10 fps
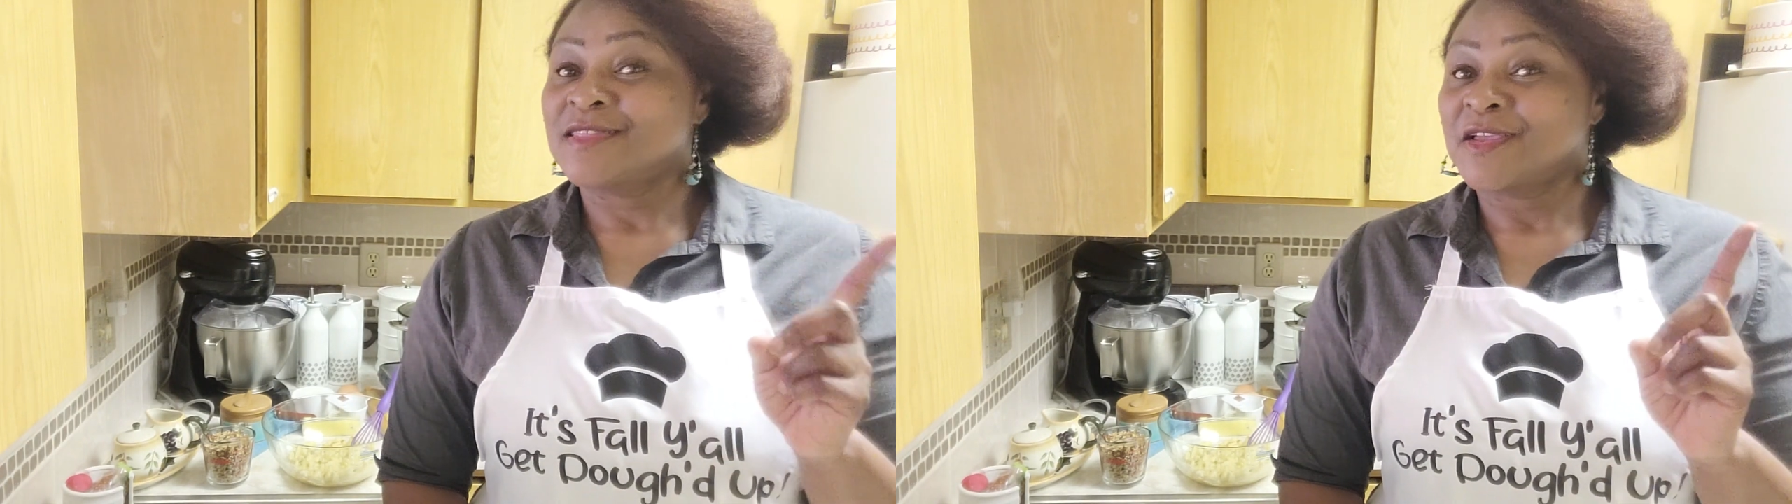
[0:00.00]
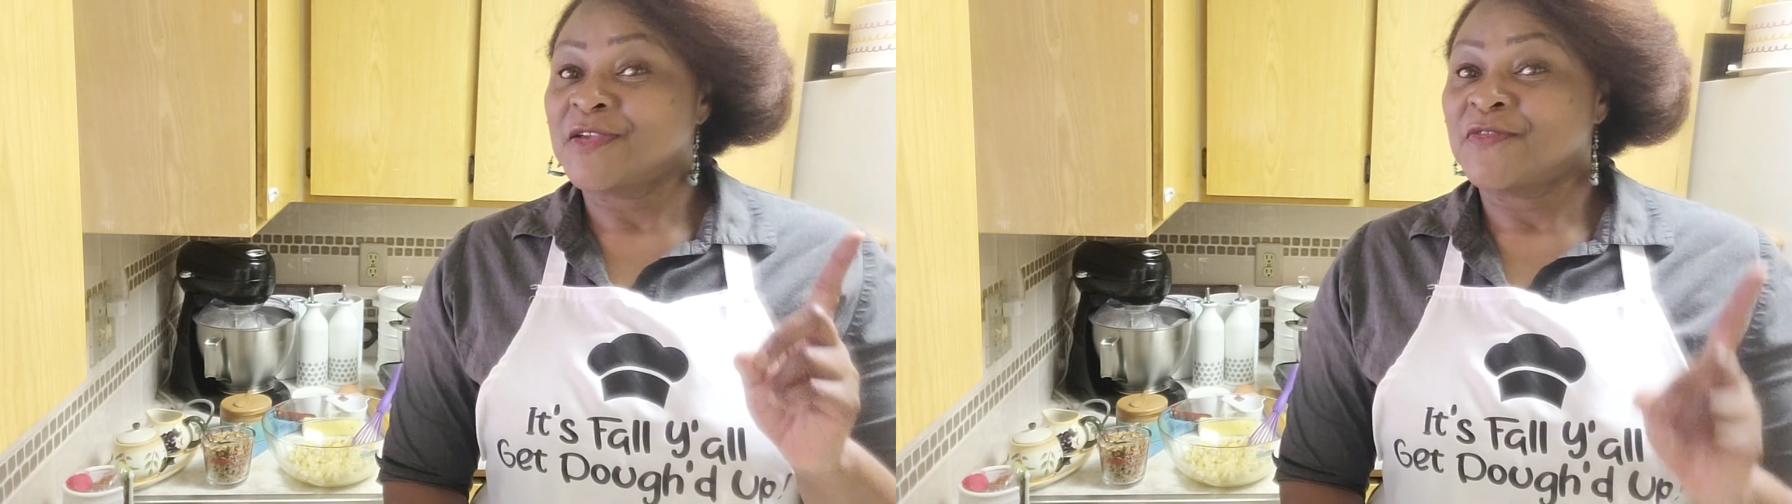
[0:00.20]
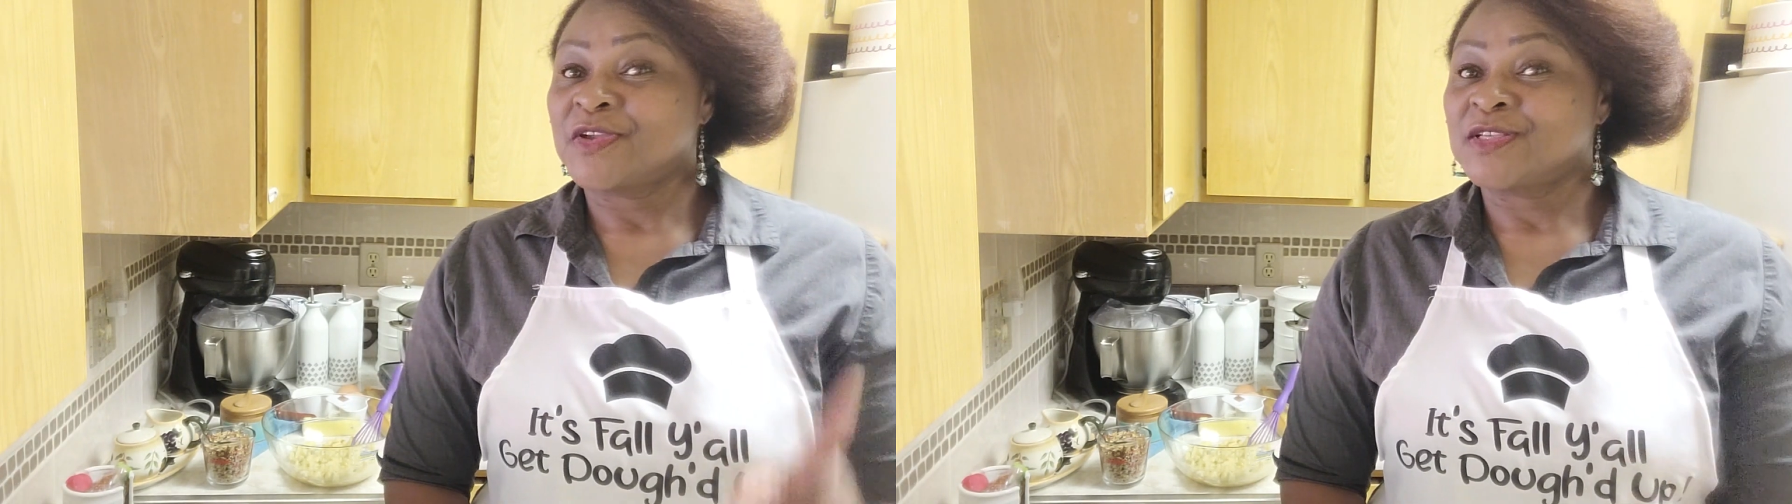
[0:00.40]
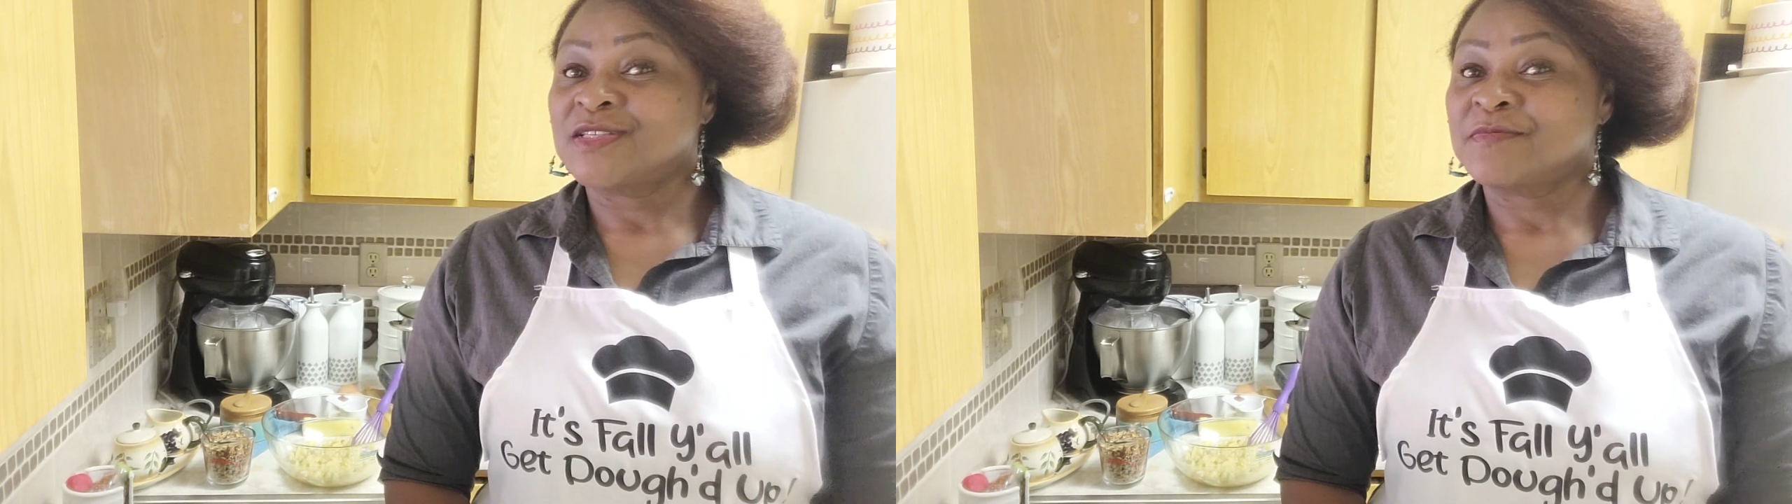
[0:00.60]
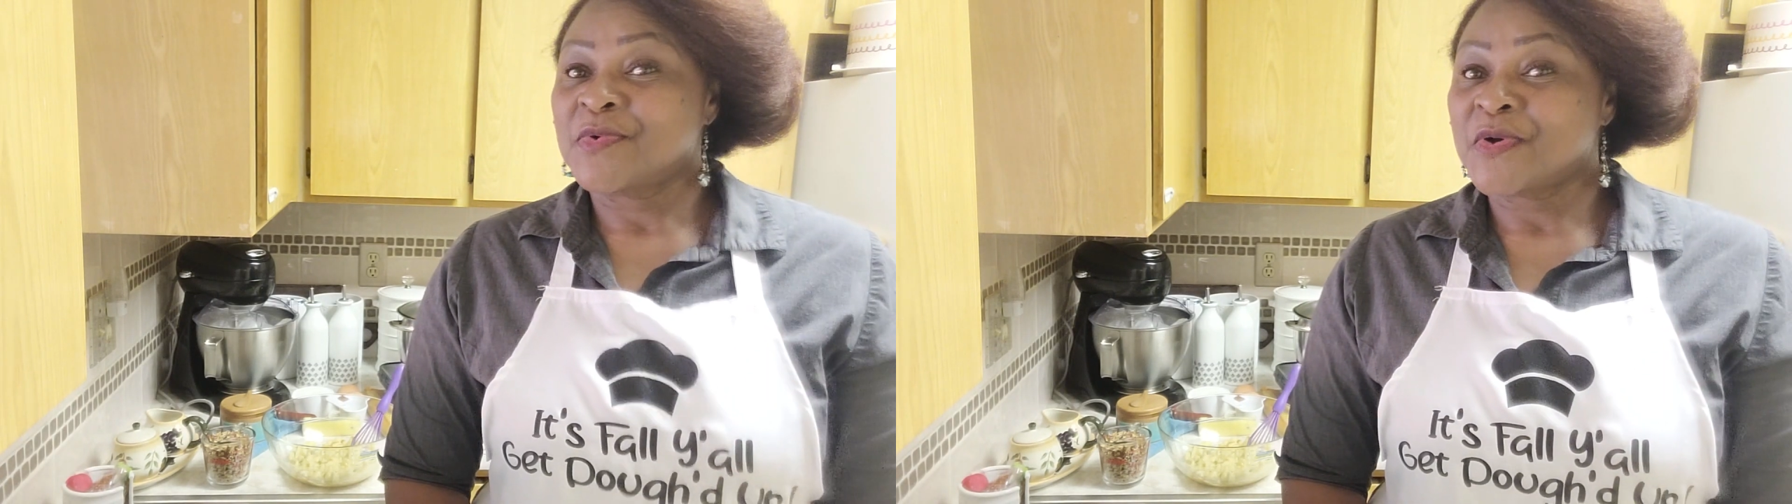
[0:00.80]
thank you for your
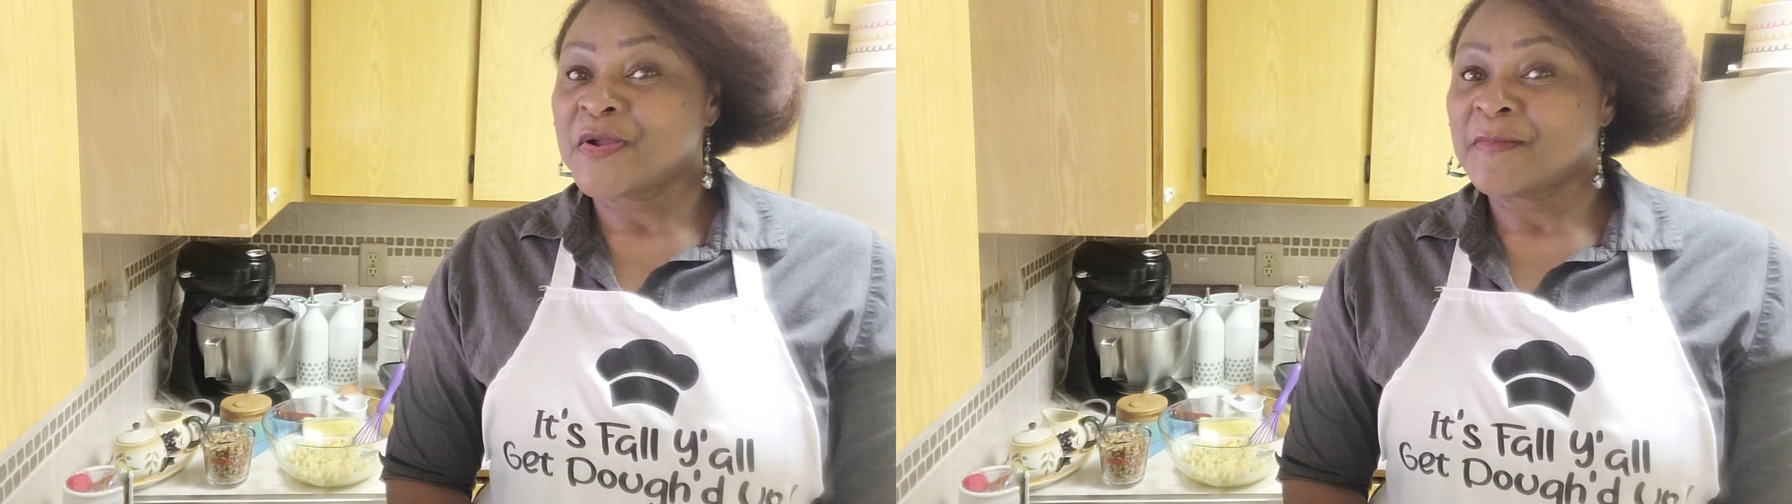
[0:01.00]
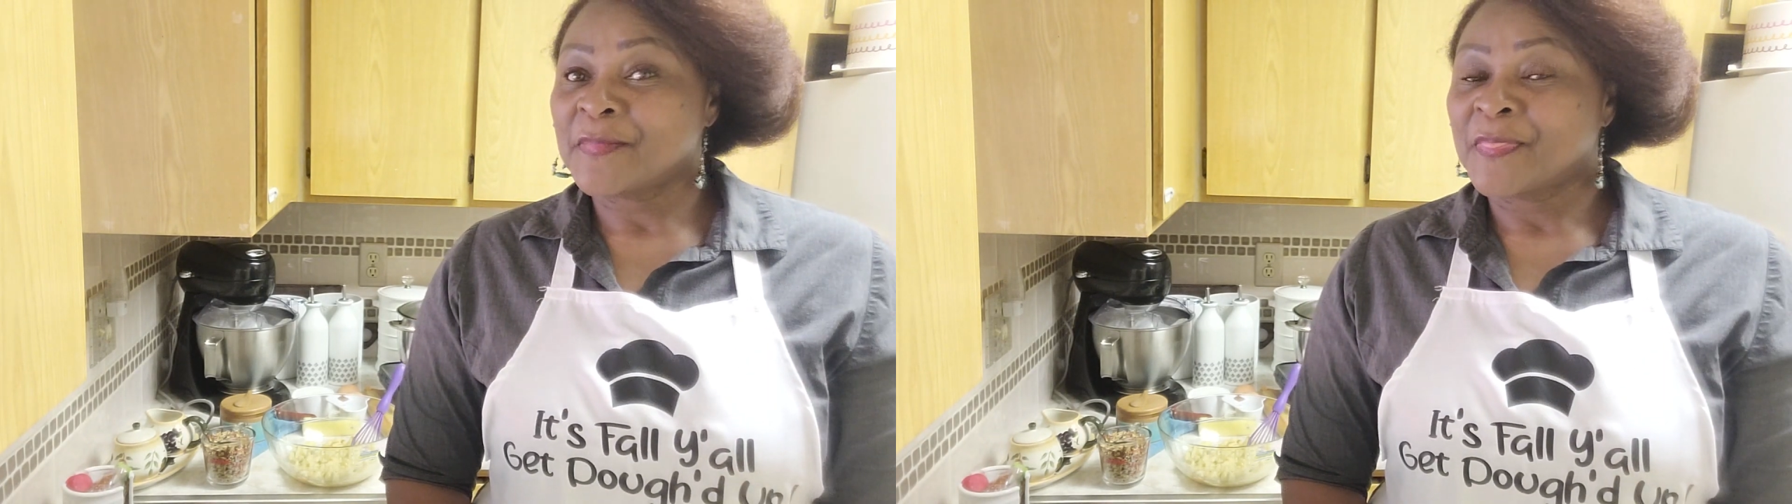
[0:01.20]
support.